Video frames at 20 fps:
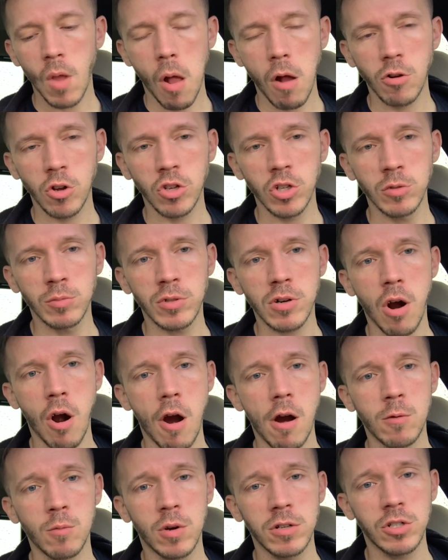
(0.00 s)
Super
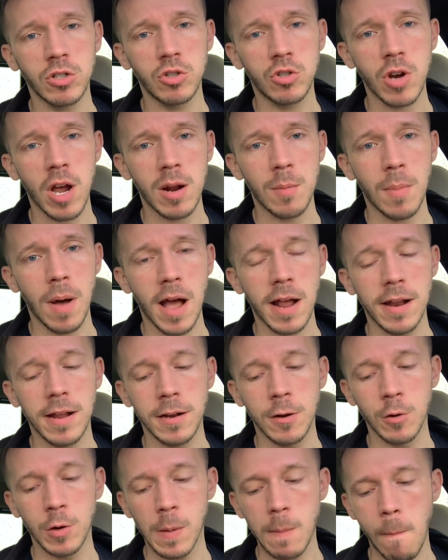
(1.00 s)
hard once you try to bite
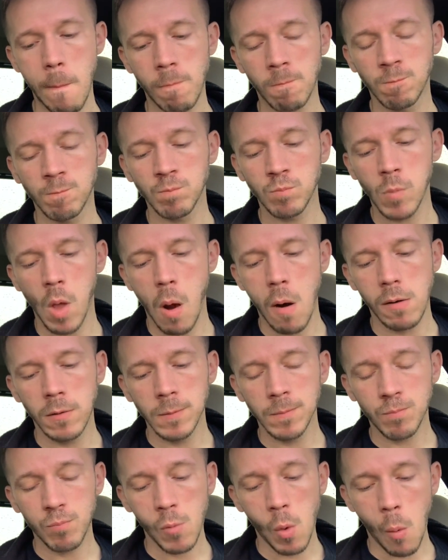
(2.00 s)
into it.
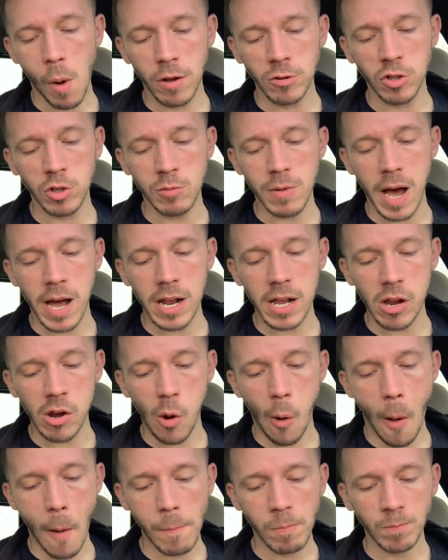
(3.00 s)
Once you bite
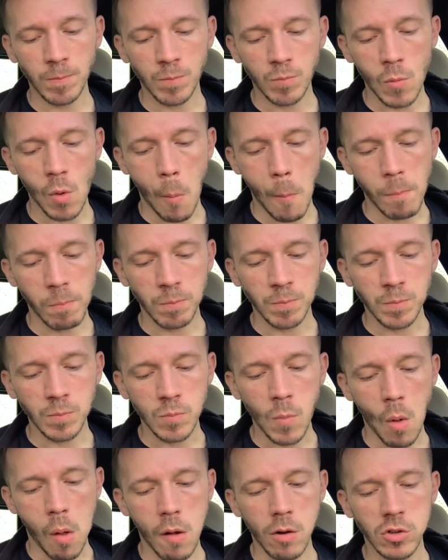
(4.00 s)
into it,
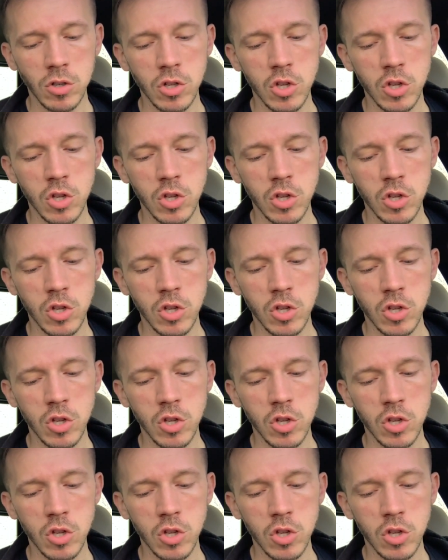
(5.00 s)
there's a